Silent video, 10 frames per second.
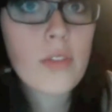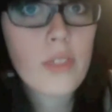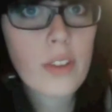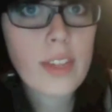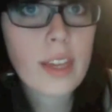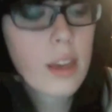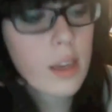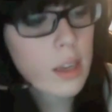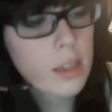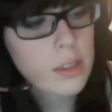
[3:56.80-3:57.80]
$50.
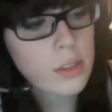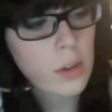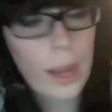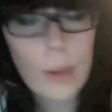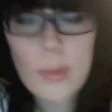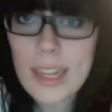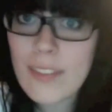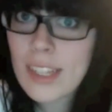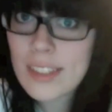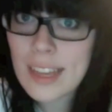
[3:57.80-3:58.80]
So I would
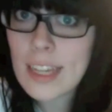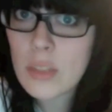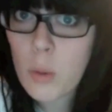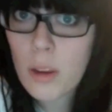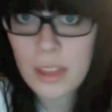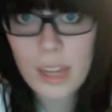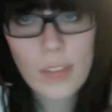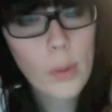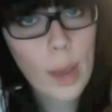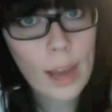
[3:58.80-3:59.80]
definitely say he's worth it
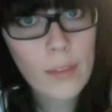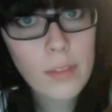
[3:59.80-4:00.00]
if you have the